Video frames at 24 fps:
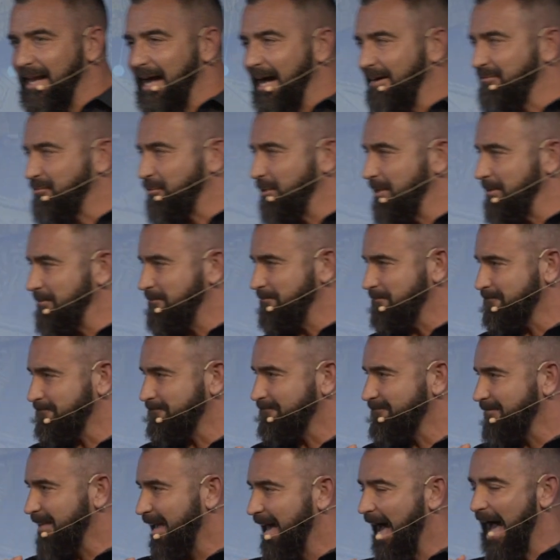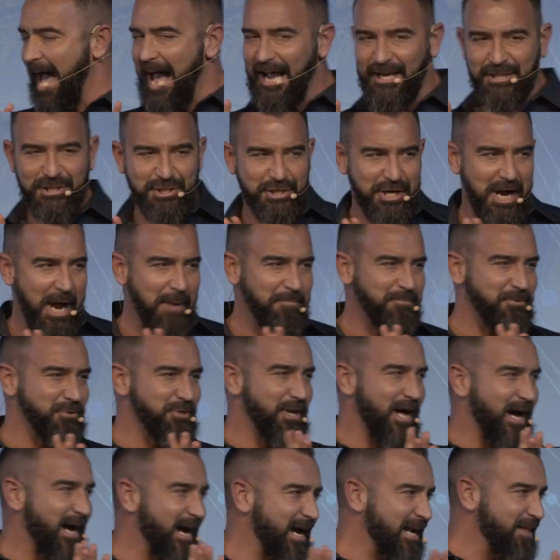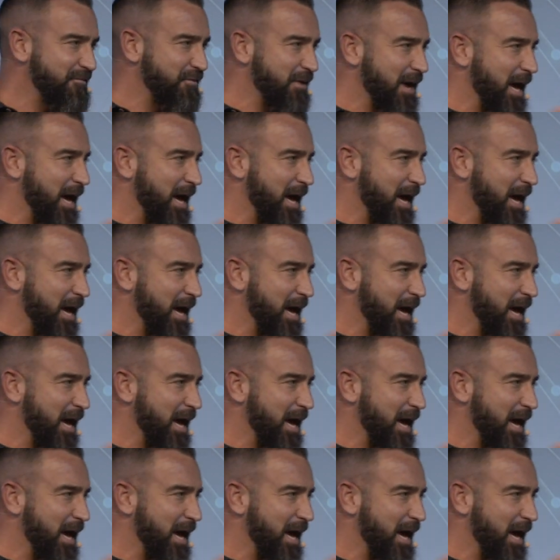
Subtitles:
after it? Acts chapter 9, if you